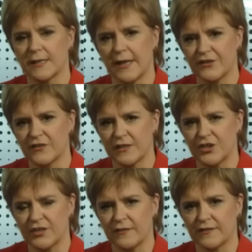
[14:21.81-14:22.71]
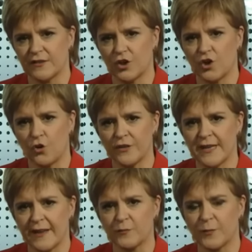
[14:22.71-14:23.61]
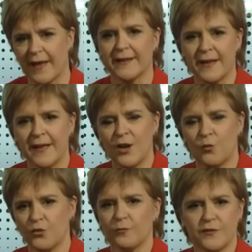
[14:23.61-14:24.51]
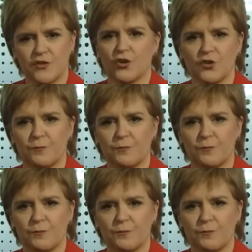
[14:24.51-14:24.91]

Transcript: to legislation in this context. But that but what follows